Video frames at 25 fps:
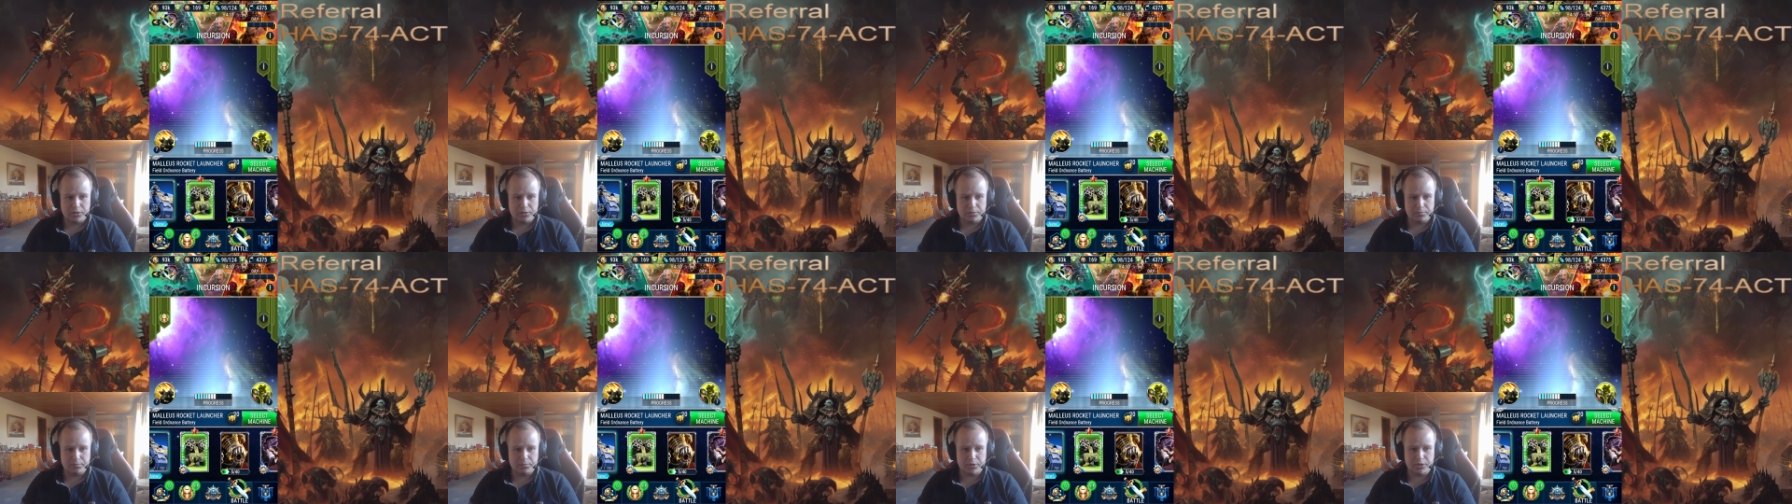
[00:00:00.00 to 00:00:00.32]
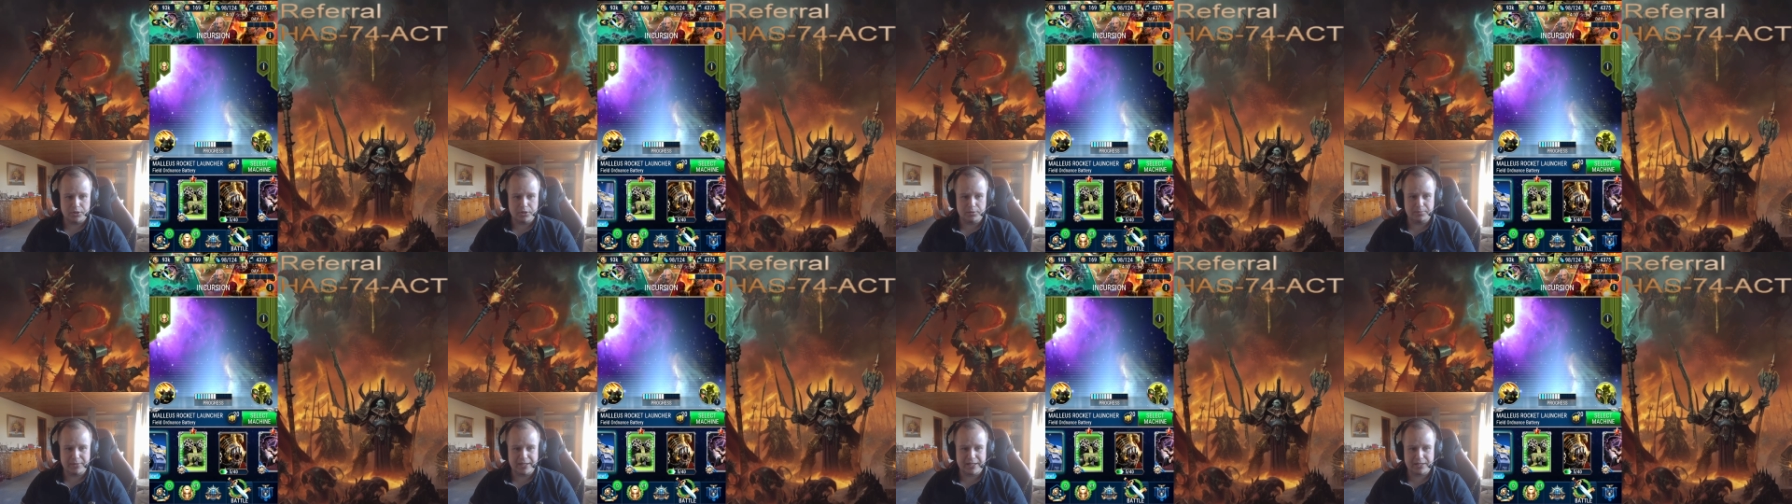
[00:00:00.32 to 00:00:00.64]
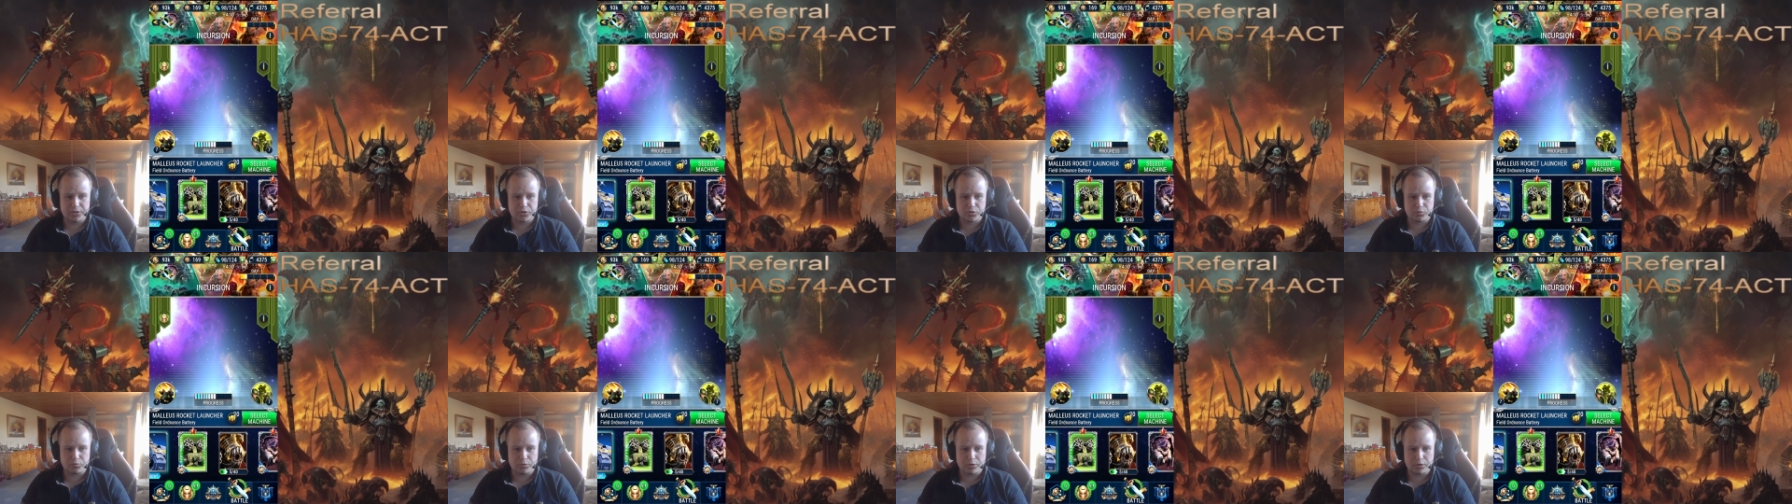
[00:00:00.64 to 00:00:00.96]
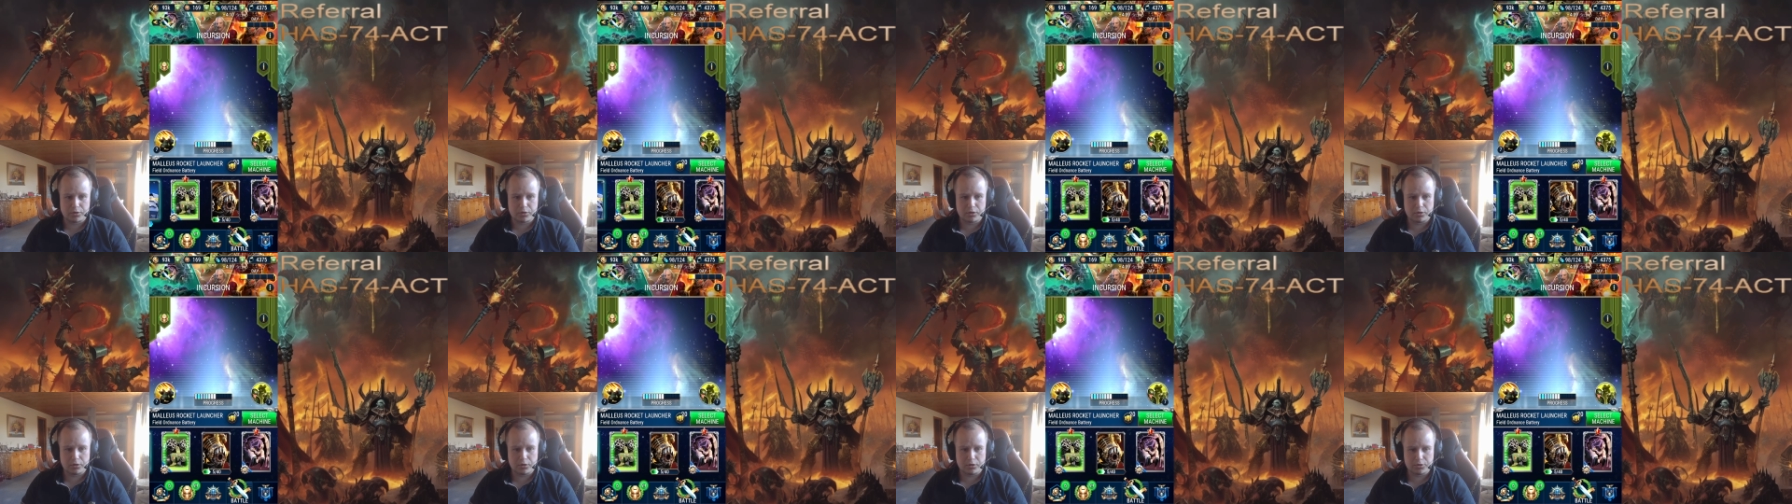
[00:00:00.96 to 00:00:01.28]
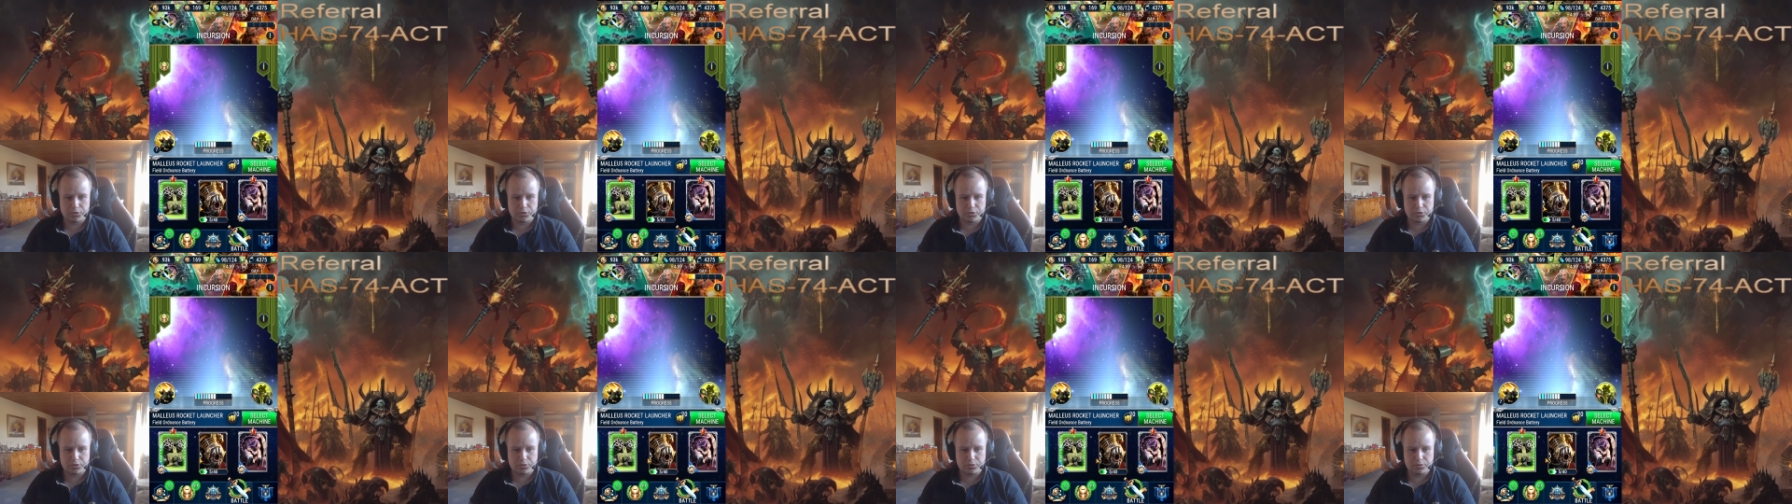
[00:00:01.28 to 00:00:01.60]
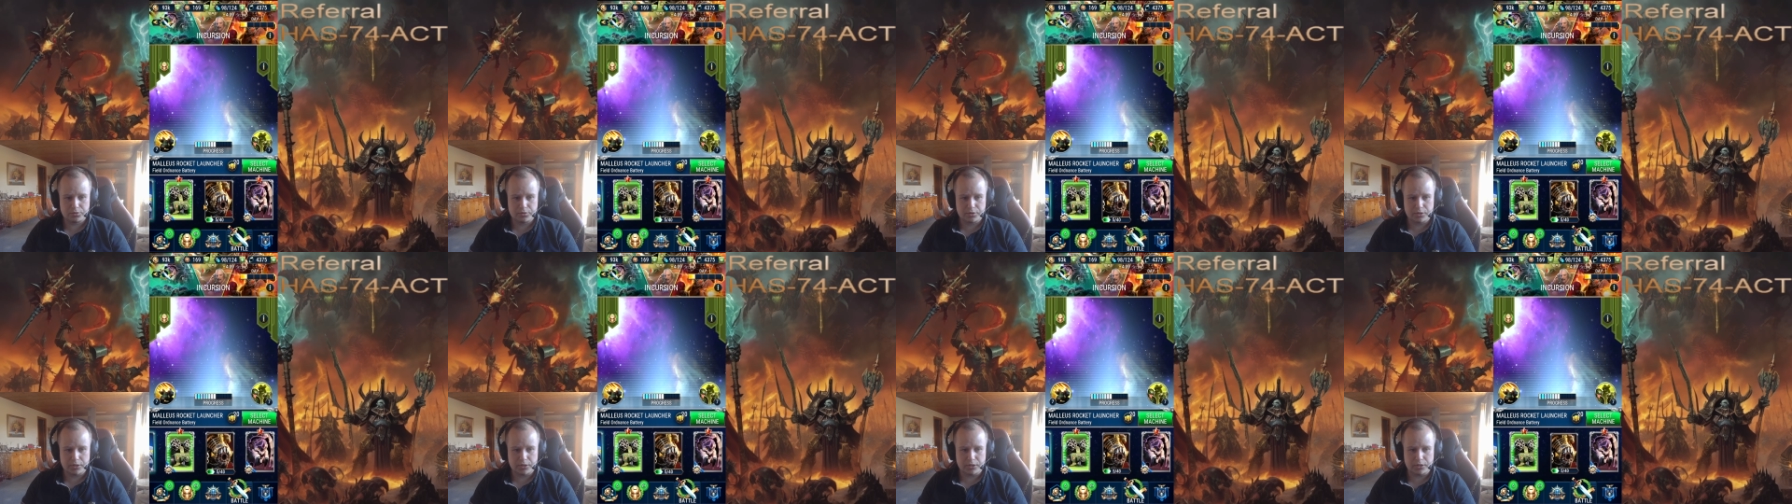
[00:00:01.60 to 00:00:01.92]
Malice rocket launcher.
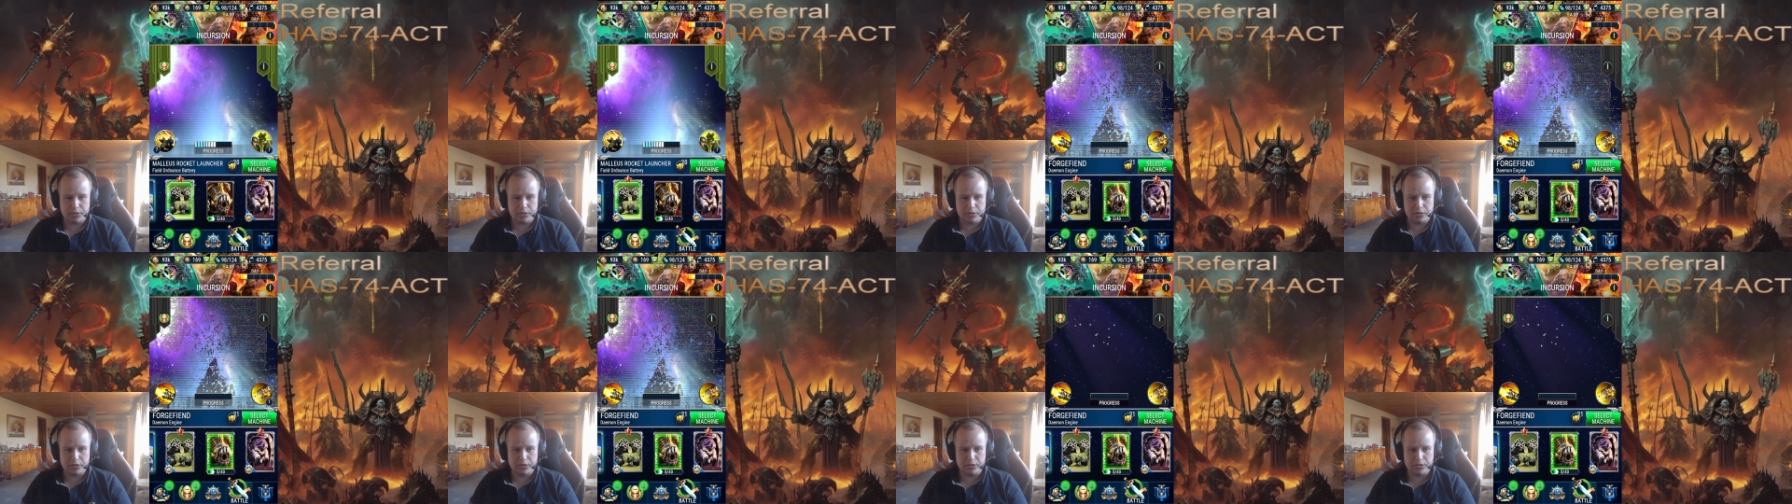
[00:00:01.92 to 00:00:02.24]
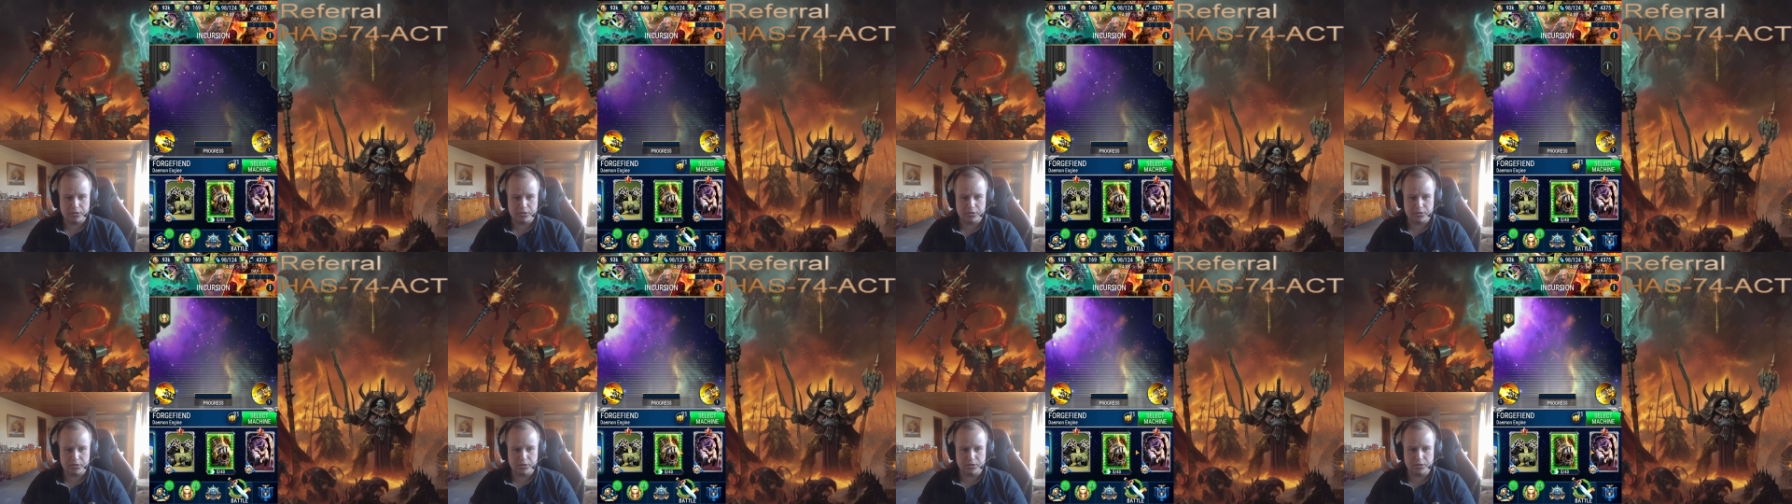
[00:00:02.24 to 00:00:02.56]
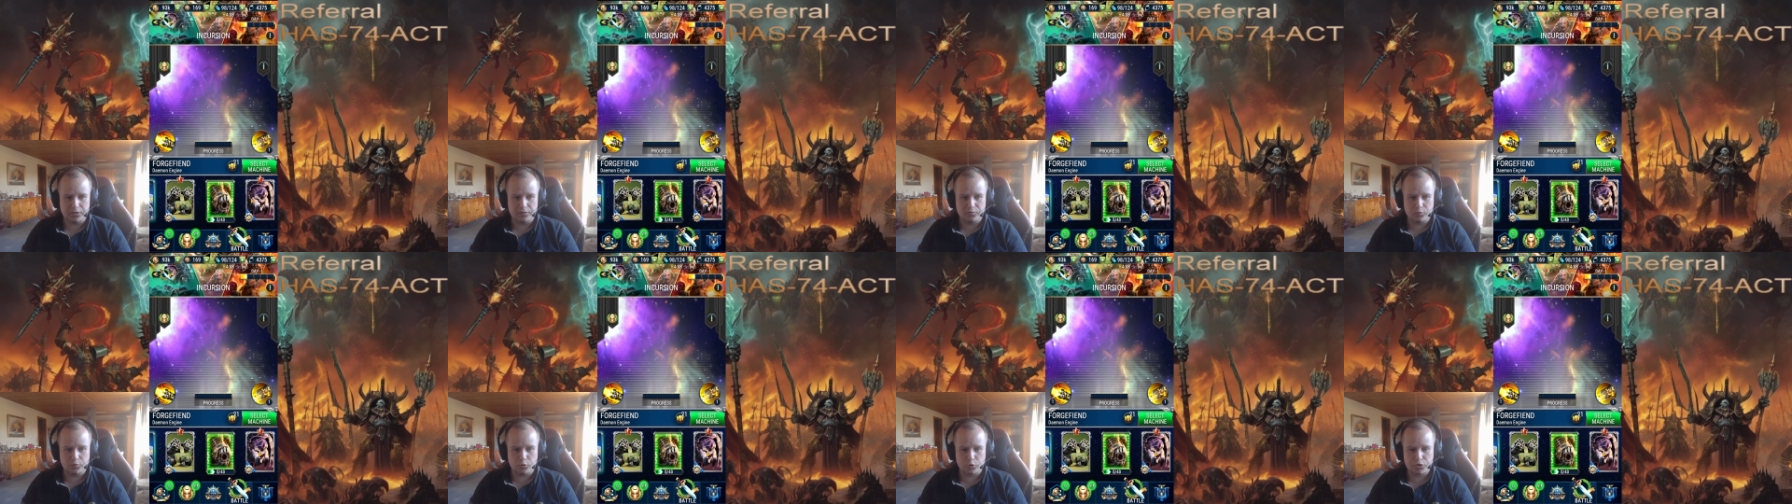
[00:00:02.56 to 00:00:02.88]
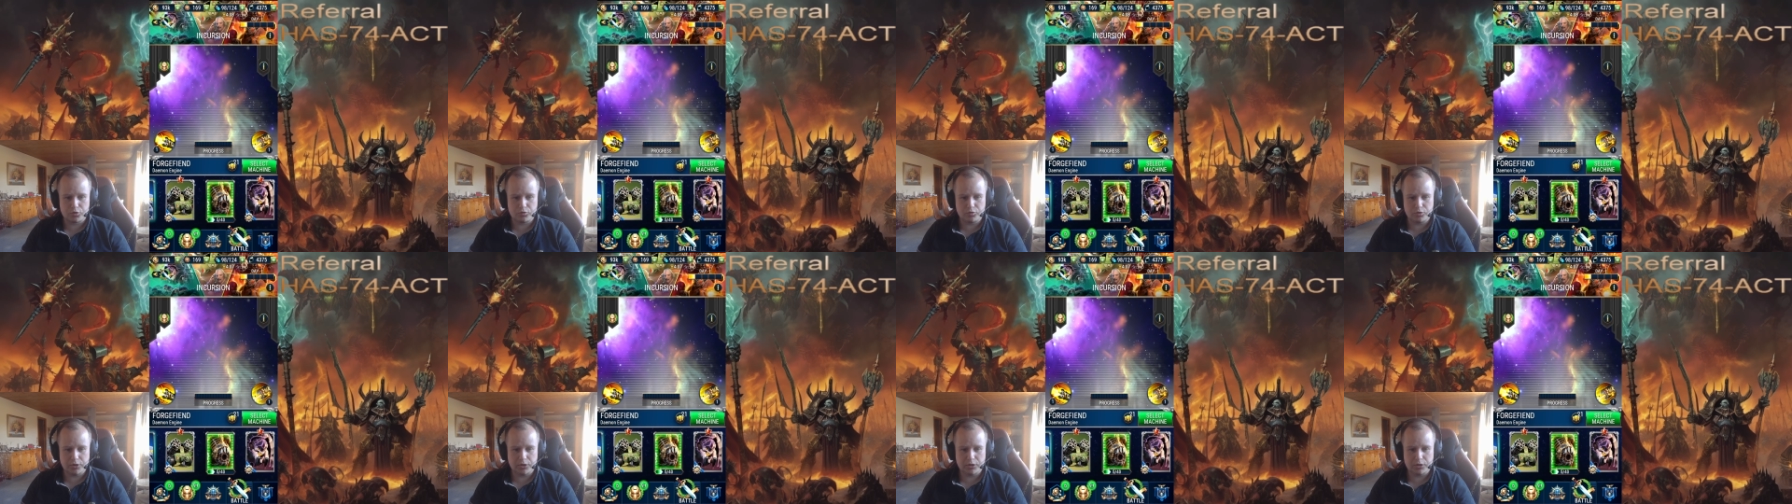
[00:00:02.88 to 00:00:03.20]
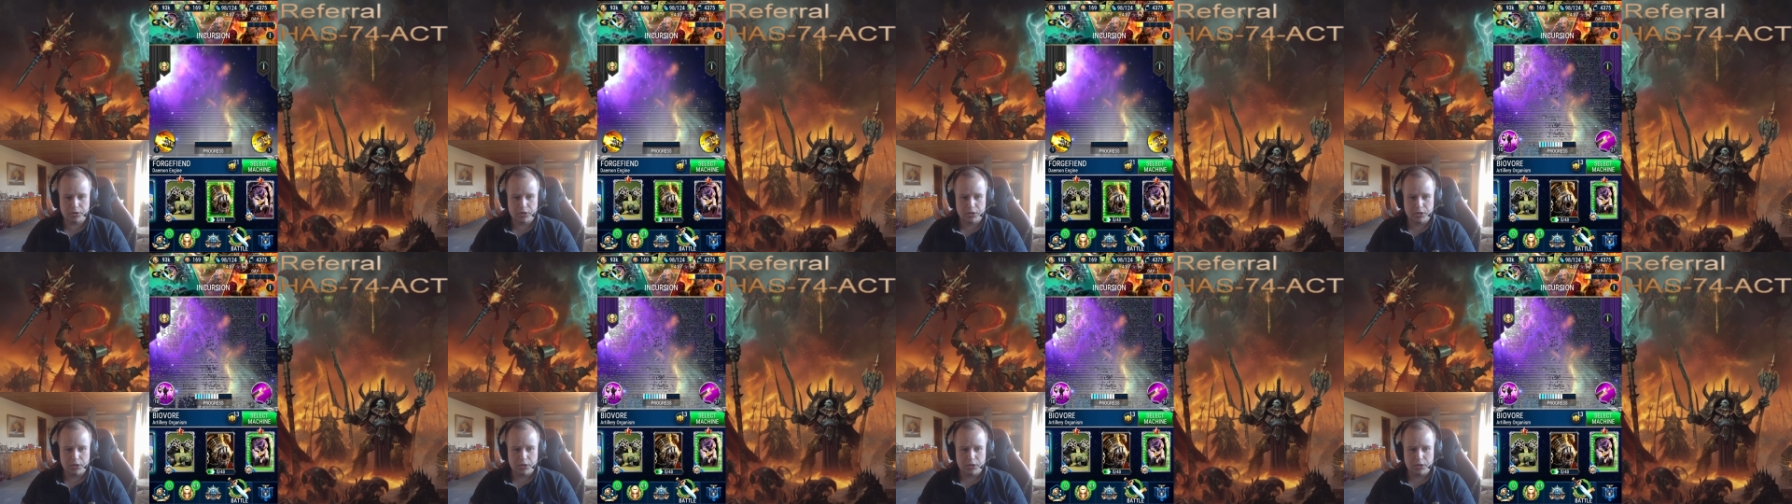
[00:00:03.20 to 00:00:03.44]
There is the Forge Fiend.